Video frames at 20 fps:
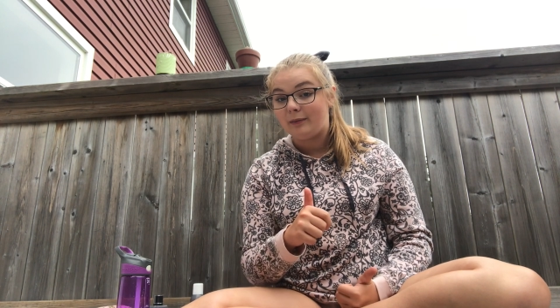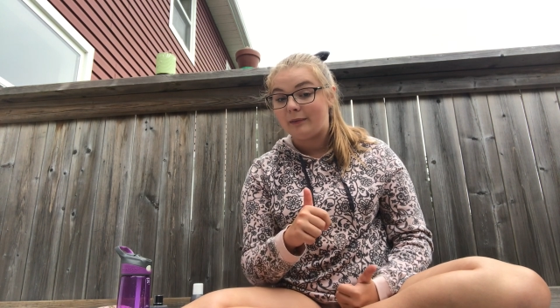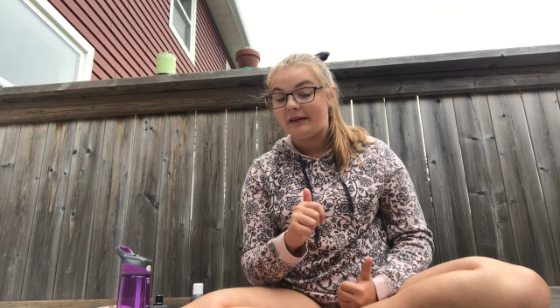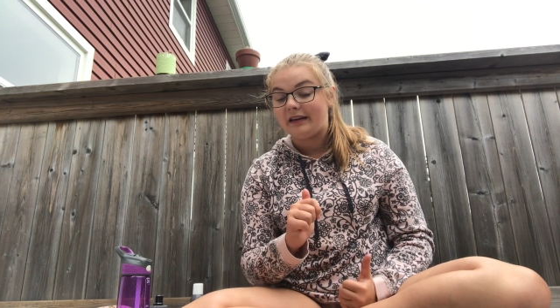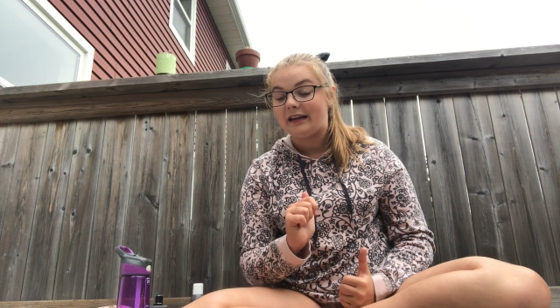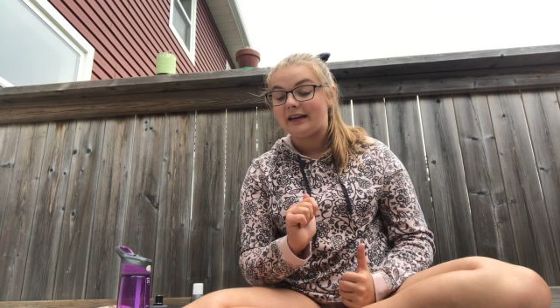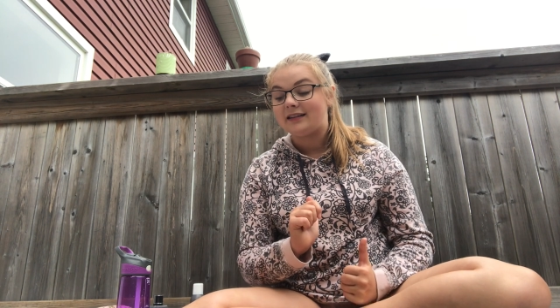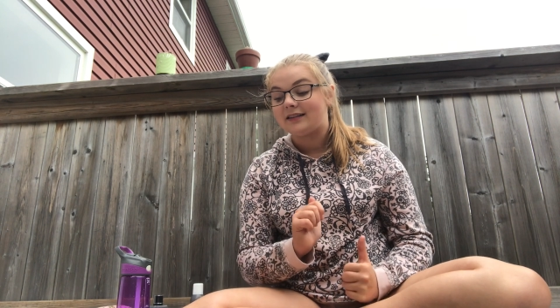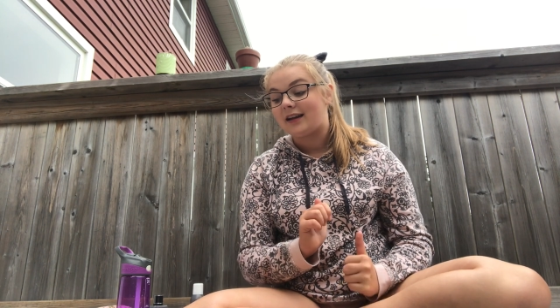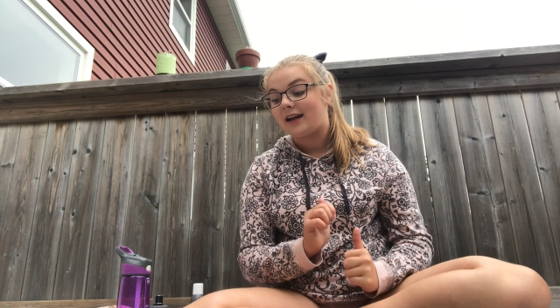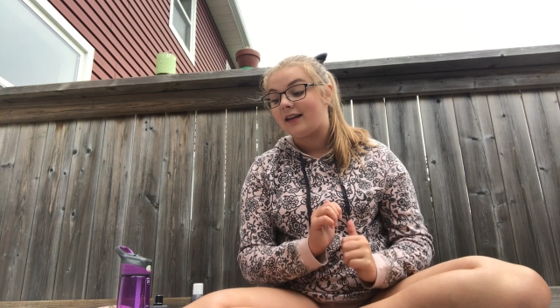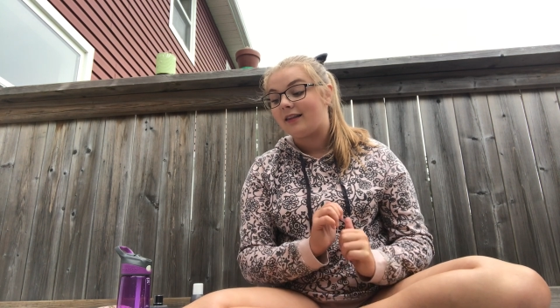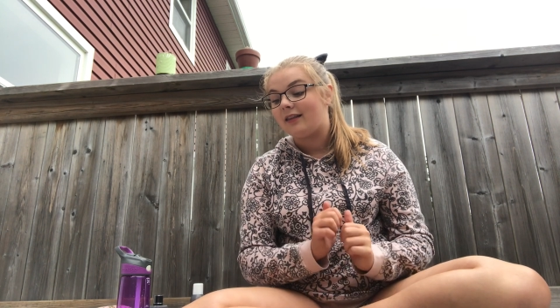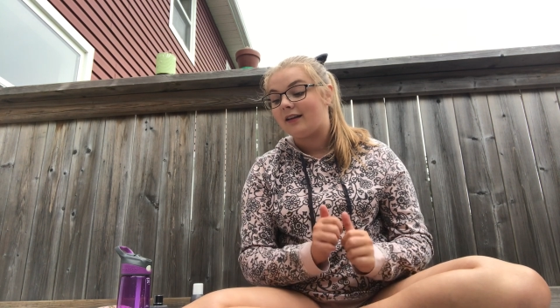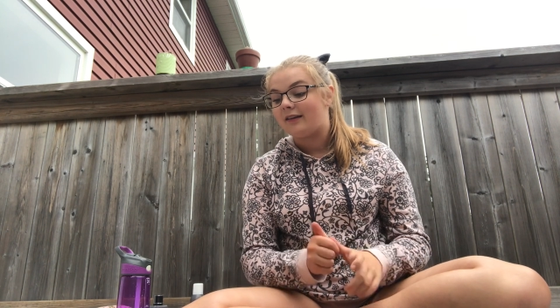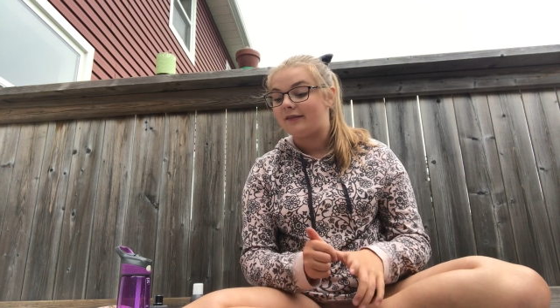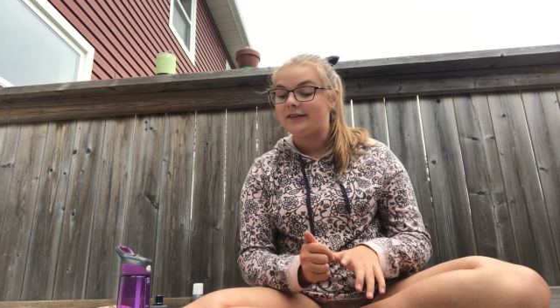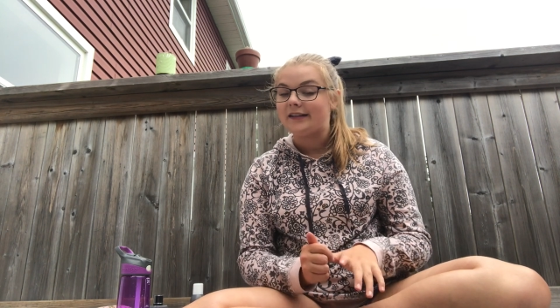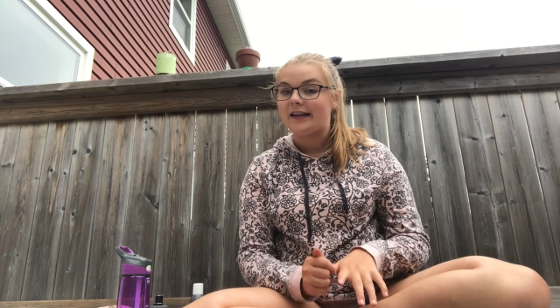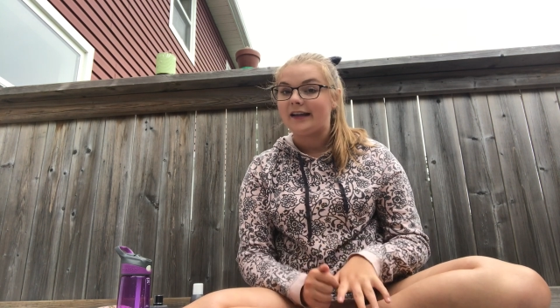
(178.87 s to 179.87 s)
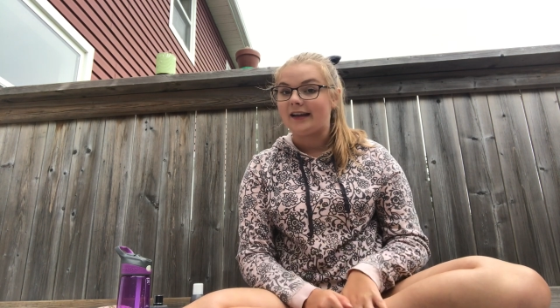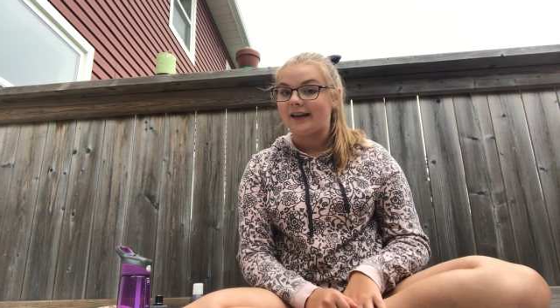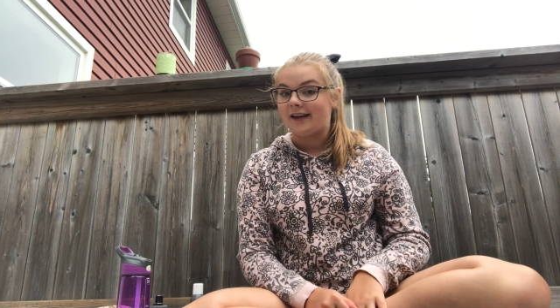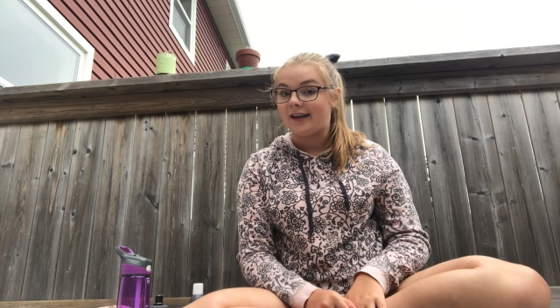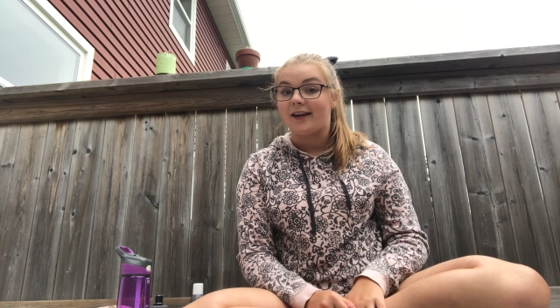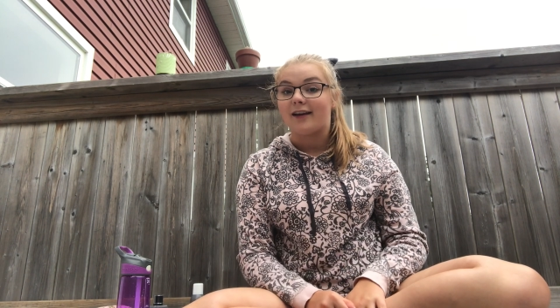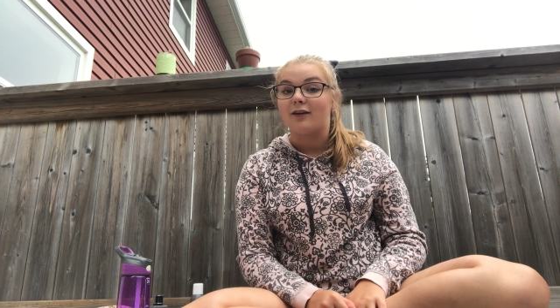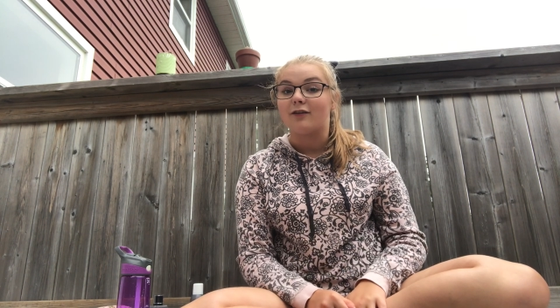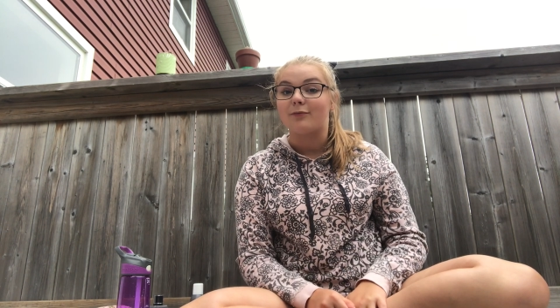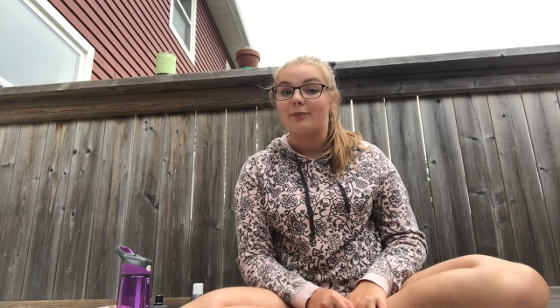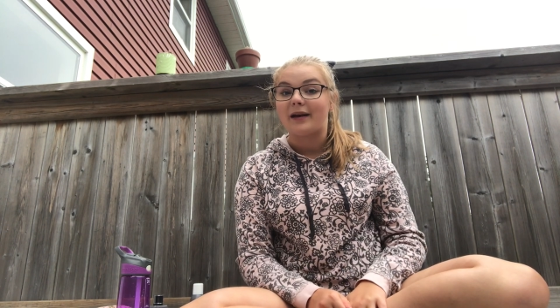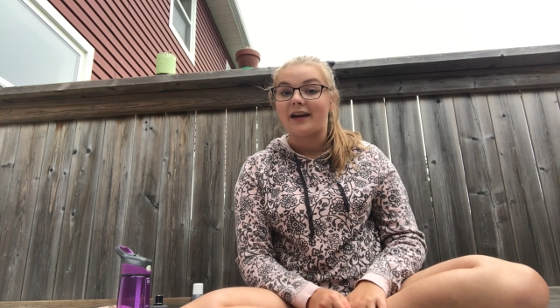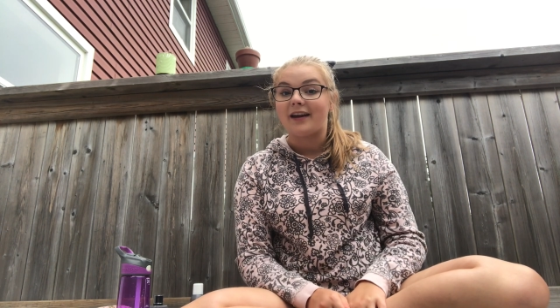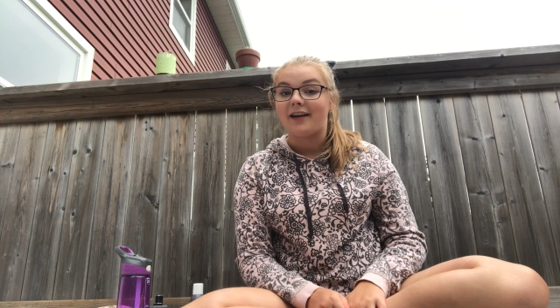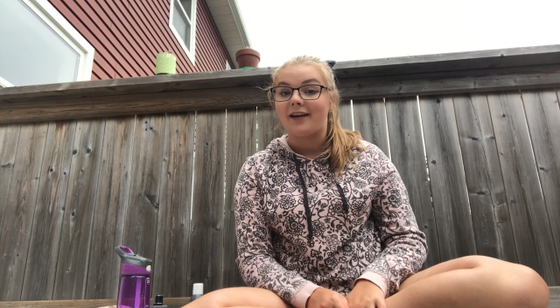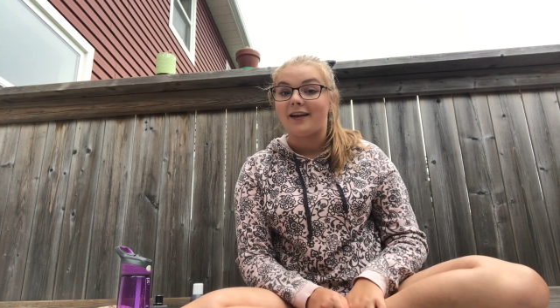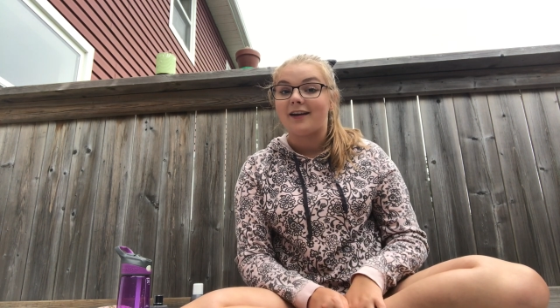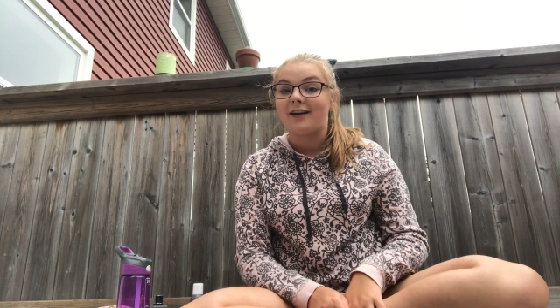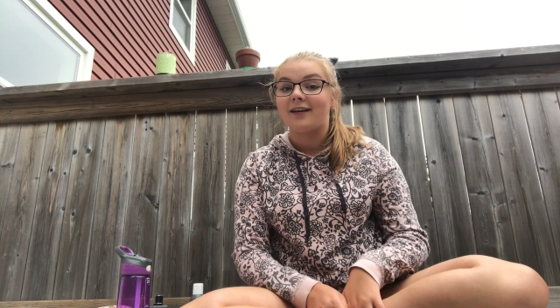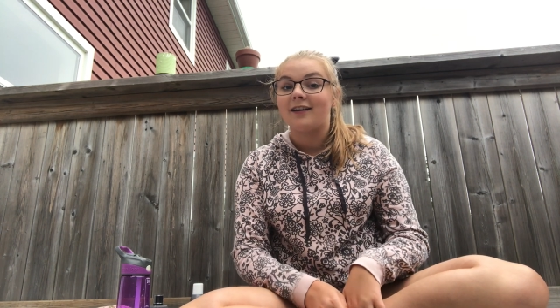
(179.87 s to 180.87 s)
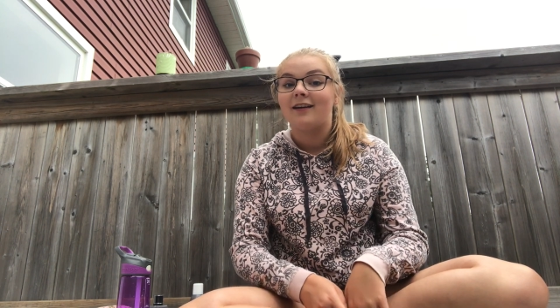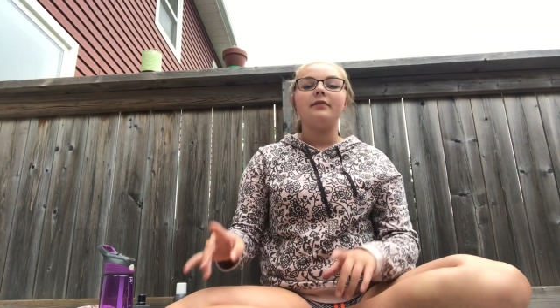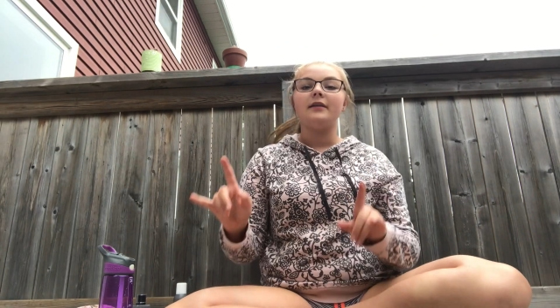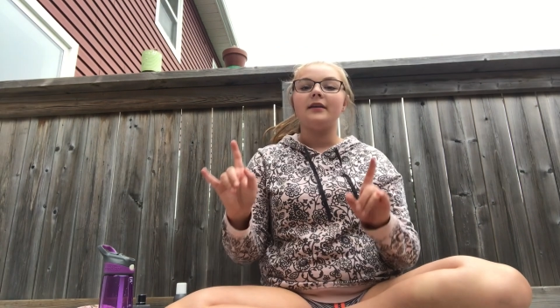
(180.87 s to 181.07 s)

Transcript: because I love taking care of my hair.